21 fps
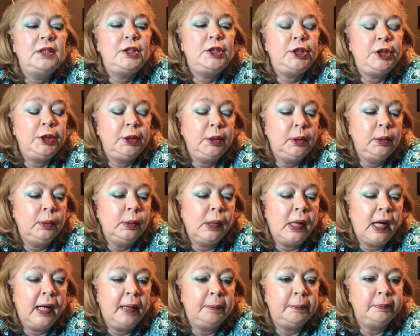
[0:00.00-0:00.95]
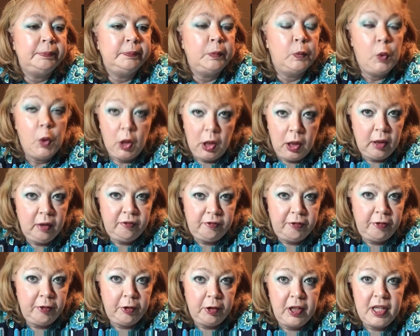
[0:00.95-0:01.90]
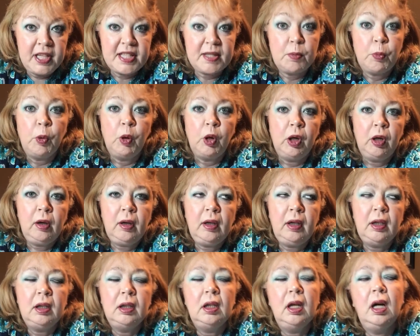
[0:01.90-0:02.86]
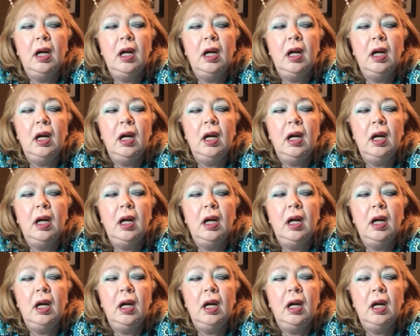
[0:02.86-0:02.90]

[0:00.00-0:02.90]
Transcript: to work for his work.